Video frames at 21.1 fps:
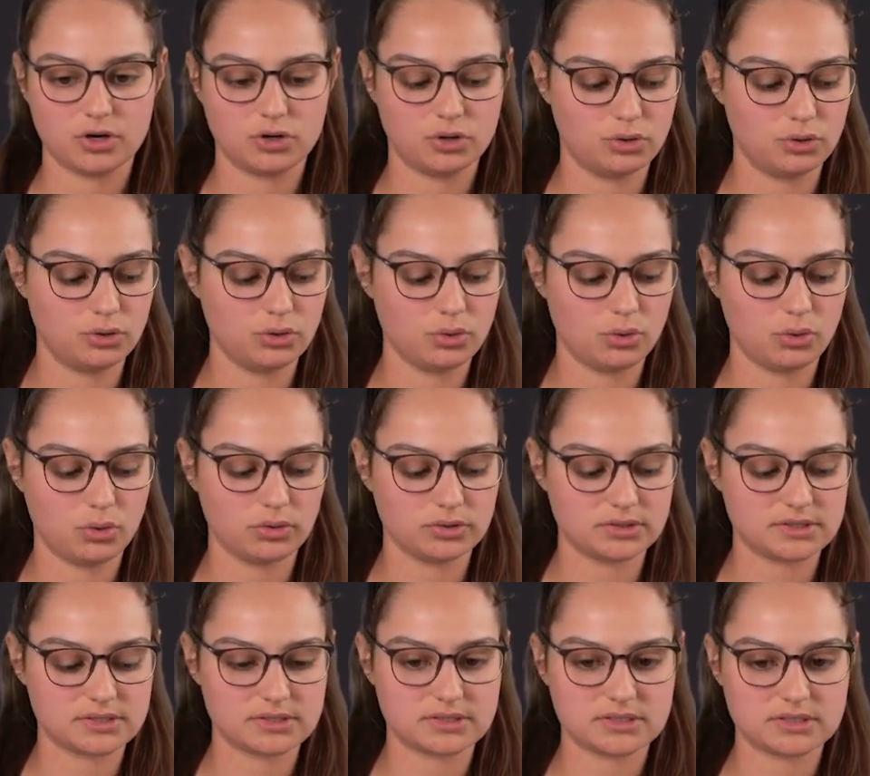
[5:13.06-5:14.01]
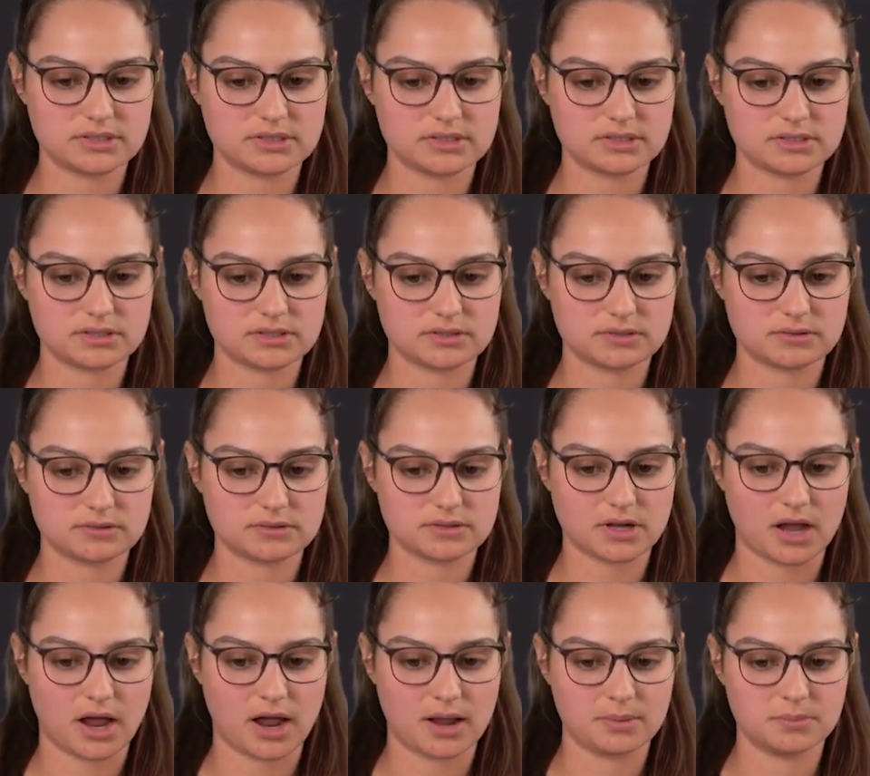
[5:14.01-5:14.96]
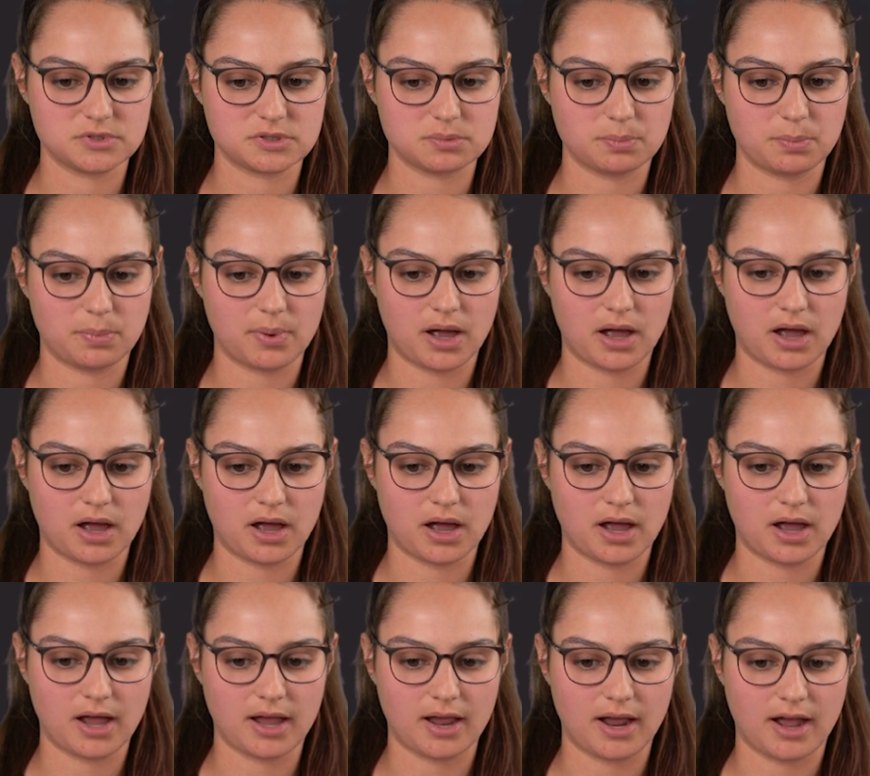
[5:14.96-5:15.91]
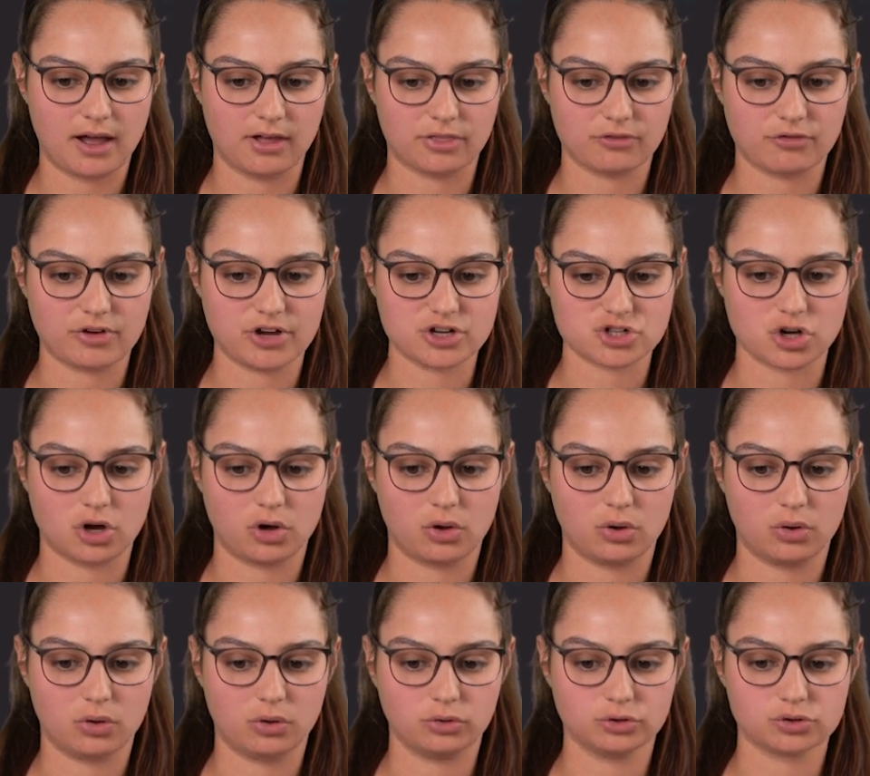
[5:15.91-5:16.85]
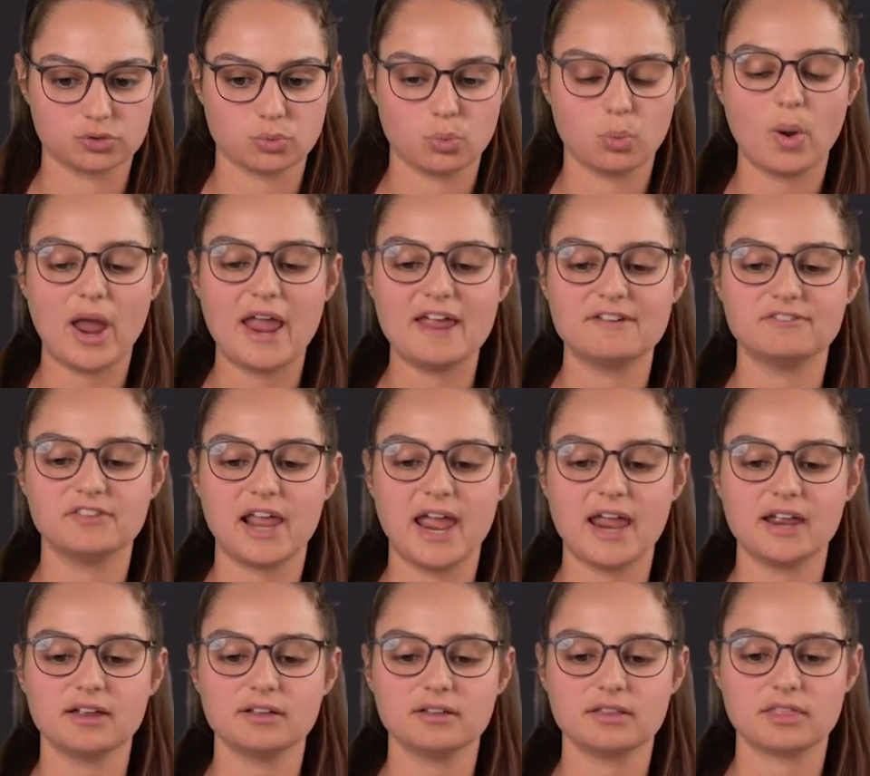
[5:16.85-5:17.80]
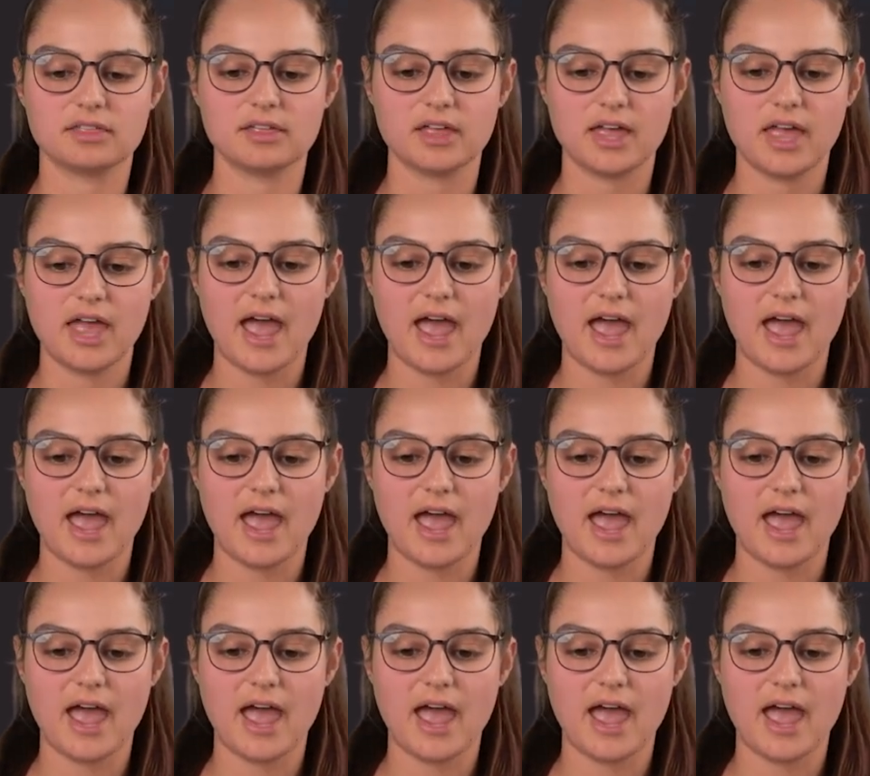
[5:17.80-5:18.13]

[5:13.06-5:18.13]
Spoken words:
naught times by our threshold wavelength.